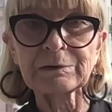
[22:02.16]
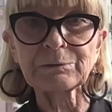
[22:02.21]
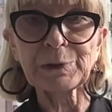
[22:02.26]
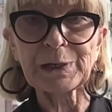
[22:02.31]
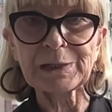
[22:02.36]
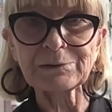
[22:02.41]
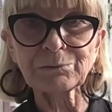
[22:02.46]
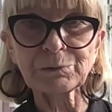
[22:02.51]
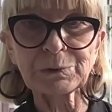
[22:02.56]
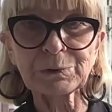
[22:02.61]

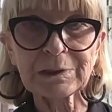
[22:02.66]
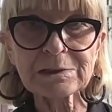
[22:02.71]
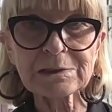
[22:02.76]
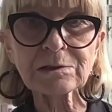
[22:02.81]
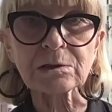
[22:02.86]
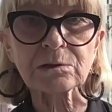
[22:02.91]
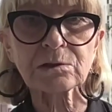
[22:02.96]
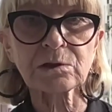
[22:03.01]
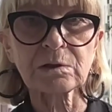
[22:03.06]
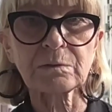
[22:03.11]
right
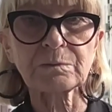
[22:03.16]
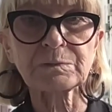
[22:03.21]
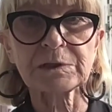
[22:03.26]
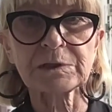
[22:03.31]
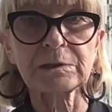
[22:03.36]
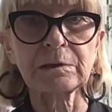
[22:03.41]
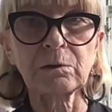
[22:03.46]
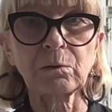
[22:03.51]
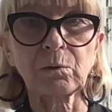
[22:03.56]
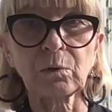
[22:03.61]
relationships
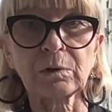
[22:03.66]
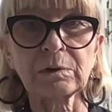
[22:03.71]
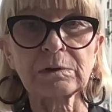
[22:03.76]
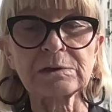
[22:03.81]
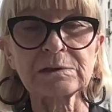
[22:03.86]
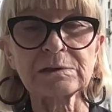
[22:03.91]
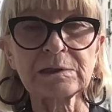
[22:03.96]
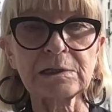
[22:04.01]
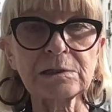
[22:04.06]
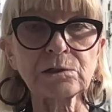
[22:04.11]
in the
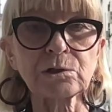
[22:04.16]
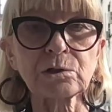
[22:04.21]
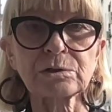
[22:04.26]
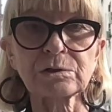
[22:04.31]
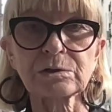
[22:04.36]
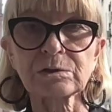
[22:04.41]
organization.